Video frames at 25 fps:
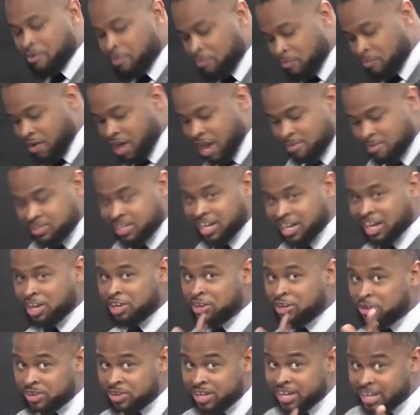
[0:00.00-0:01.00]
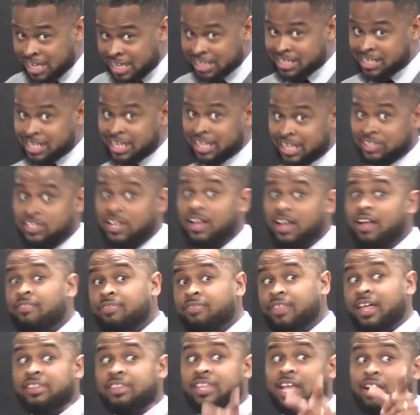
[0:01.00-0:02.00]
What I'm telling you is this,
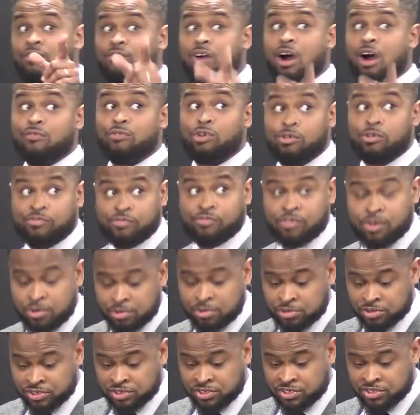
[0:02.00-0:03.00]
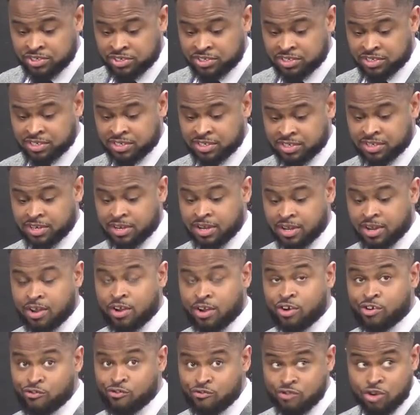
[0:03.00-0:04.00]
that there are real thrones,
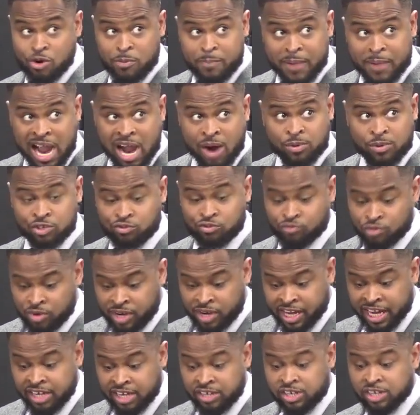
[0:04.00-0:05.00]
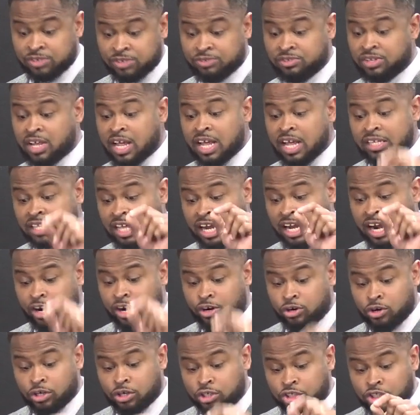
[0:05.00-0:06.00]
real powers, real kingdoms that are
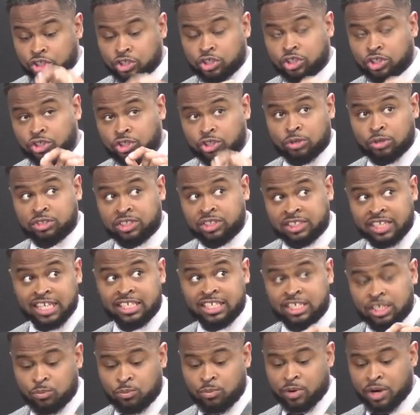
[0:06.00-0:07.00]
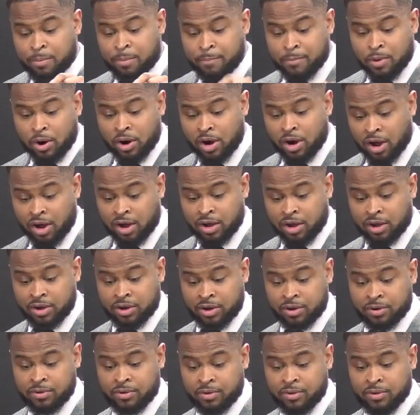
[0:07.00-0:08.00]
not just associated with a monarch.
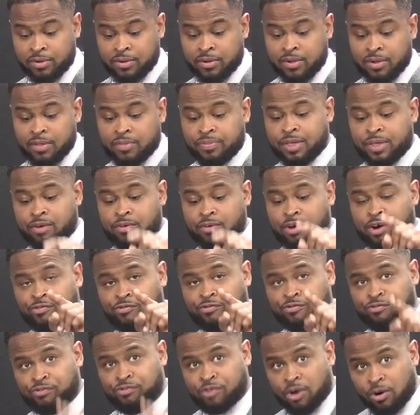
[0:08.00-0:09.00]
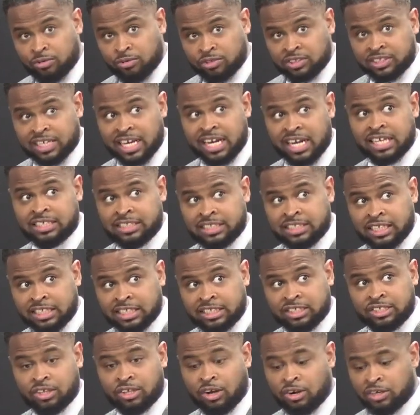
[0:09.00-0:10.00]
There are thrones that
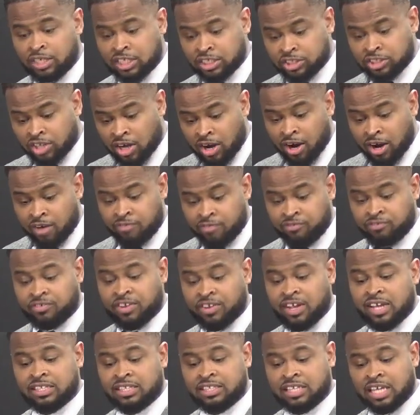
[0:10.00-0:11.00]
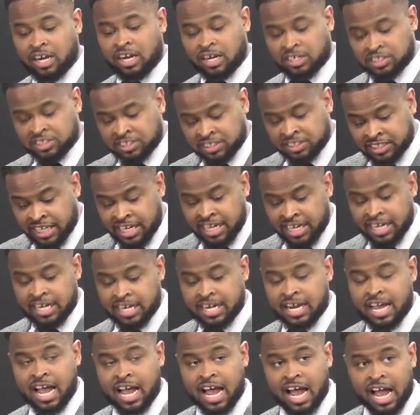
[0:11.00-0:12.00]
exist on this earth that are seen
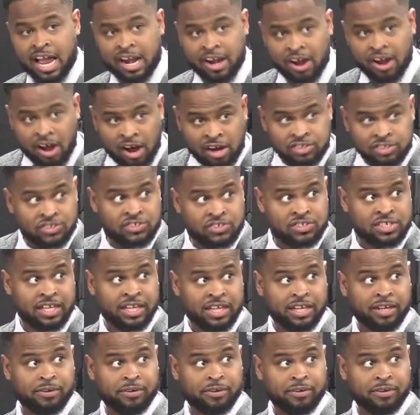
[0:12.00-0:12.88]
and unseen.